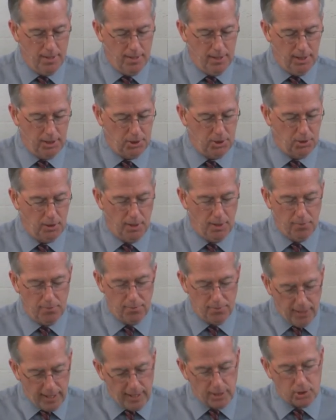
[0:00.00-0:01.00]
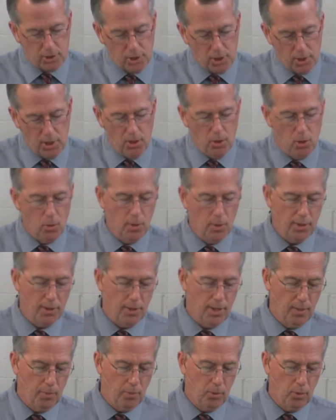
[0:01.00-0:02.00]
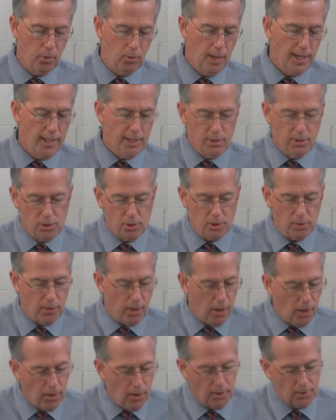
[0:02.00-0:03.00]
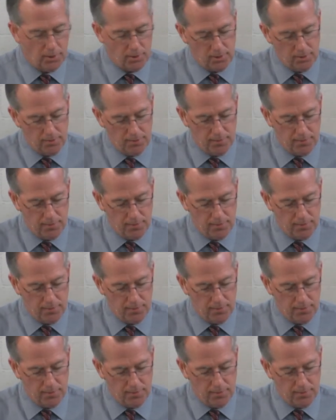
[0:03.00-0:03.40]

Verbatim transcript: I shall give thanks to you with uprightness of heart